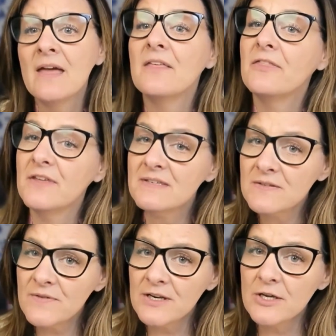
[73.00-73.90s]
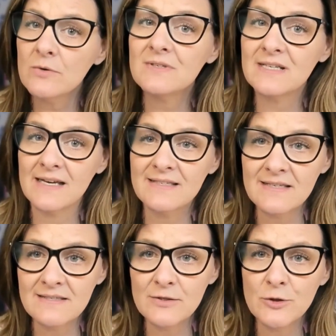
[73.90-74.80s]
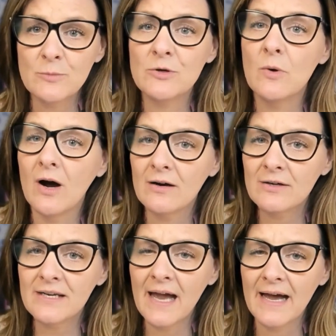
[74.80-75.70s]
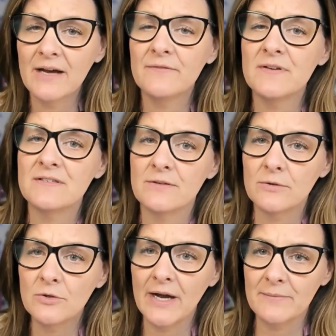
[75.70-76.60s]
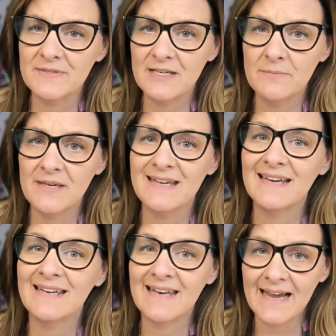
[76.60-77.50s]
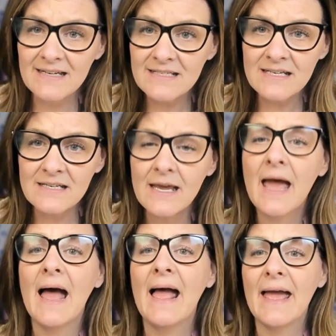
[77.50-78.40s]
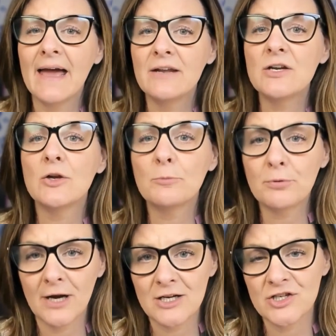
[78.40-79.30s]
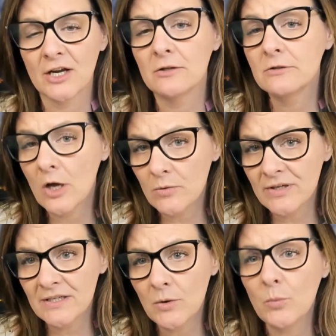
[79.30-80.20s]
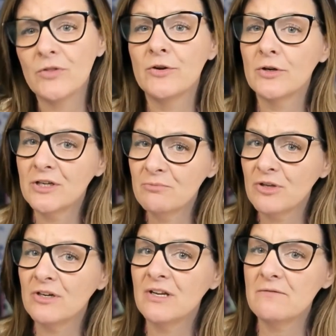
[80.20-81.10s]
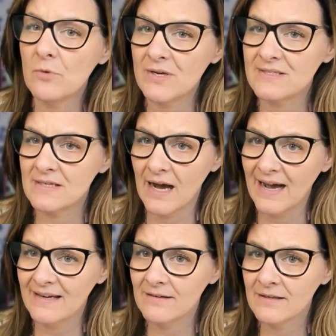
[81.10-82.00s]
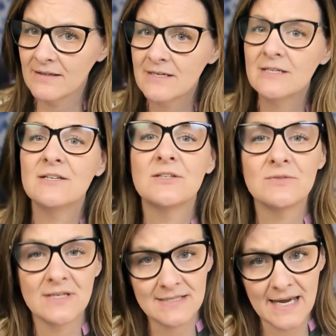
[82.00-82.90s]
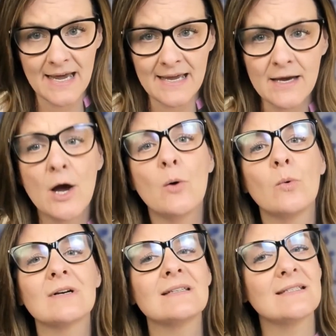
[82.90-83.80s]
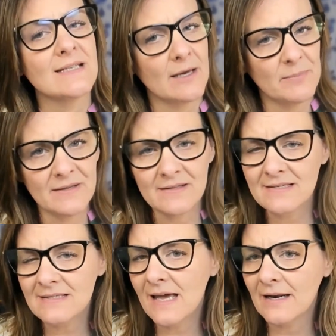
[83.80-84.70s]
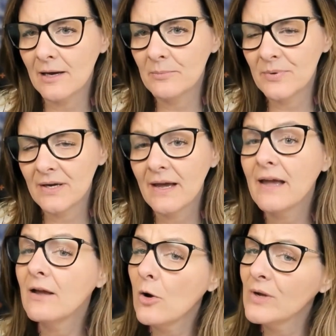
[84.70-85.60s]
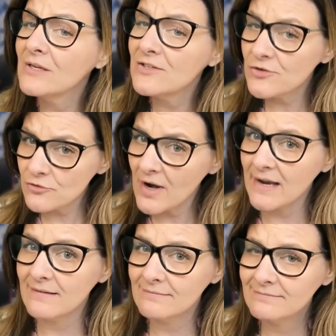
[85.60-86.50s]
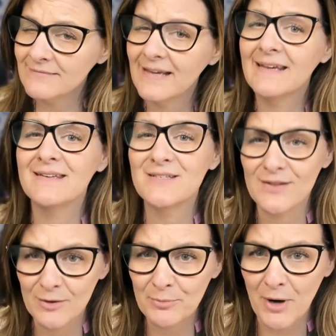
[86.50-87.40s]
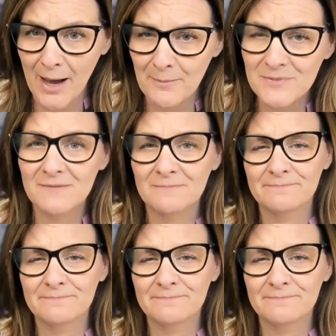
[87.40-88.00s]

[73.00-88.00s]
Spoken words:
This video does assume you already have Circle MCP connected and your project loaded with your community voice guide. So today, we're skipping the setup and going straight into the prompt.